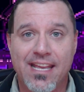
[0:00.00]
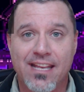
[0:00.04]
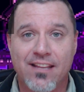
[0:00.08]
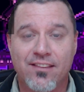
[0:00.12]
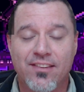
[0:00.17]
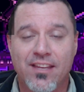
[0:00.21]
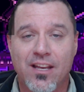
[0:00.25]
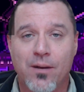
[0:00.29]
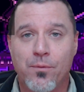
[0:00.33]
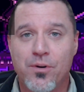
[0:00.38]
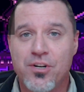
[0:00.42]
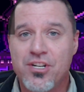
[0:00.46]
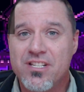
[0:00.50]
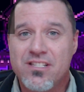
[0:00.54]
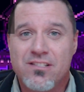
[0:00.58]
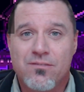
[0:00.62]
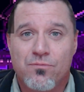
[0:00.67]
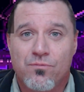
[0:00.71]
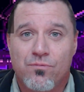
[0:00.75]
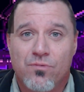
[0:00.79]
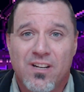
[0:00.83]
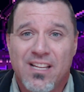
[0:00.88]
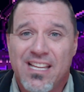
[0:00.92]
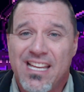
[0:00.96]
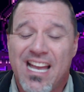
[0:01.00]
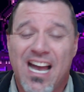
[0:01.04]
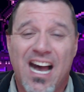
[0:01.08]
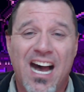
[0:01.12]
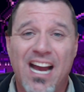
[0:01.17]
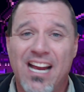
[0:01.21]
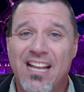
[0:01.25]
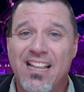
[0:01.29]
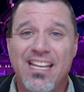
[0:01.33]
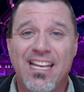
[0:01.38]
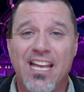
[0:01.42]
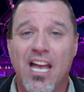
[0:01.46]
is that we're just really
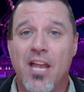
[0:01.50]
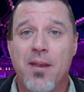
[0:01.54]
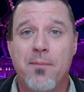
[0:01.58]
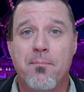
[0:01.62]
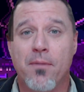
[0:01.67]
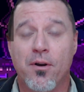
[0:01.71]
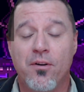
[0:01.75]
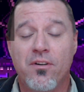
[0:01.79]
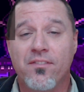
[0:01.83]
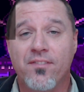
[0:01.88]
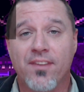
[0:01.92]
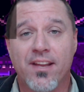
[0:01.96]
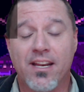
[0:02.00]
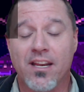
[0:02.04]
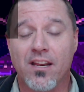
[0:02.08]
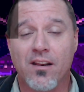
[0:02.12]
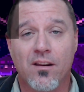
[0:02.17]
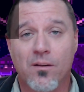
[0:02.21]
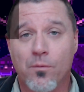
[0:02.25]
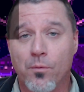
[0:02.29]
highly unmotivated.